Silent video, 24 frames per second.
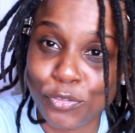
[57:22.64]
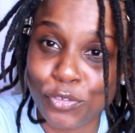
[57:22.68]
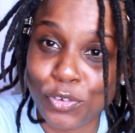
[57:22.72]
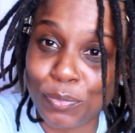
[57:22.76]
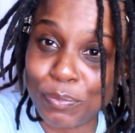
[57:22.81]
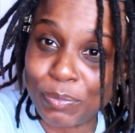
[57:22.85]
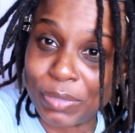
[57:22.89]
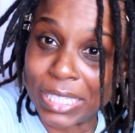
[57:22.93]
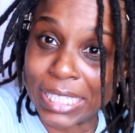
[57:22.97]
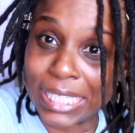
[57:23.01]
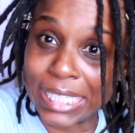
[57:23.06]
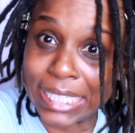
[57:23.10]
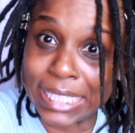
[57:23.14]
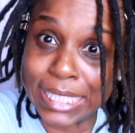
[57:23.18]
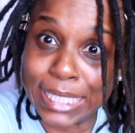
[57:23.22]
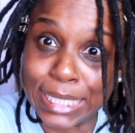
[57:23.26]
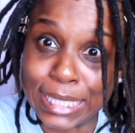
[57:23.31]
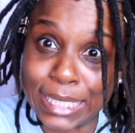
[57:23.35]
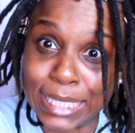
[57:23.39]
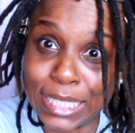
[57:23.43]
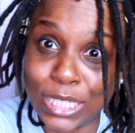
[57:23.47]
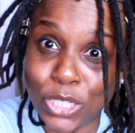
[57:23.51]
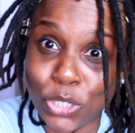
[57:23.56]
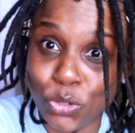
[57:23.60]
from the
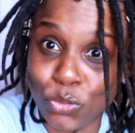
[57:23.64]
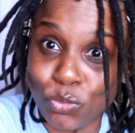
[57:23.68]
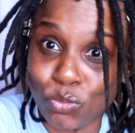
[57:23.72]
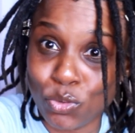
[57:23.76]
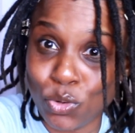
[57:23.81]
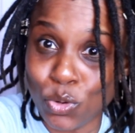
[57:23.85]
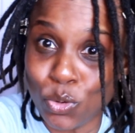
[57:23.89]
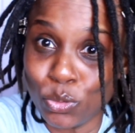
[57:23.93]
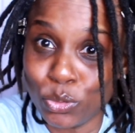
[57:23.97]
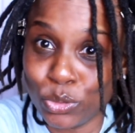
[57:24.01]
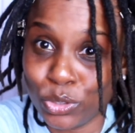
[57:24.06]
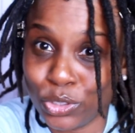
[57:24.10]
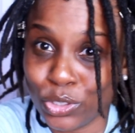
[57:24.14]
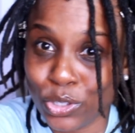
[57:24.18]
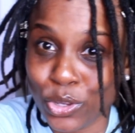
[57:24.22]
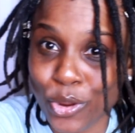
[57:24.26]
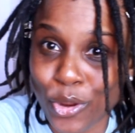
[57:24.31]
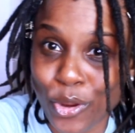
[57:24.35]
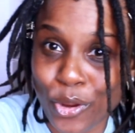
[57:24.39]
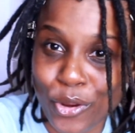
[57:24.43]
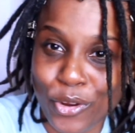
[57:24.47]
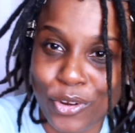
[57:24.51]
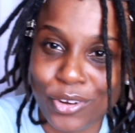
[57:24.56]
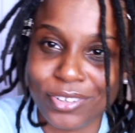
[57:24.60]
Indian
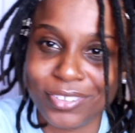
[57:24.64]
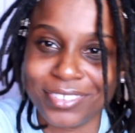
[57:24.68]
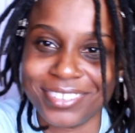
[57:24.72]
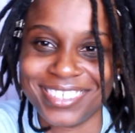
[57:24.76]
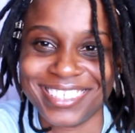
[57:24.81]
grocer.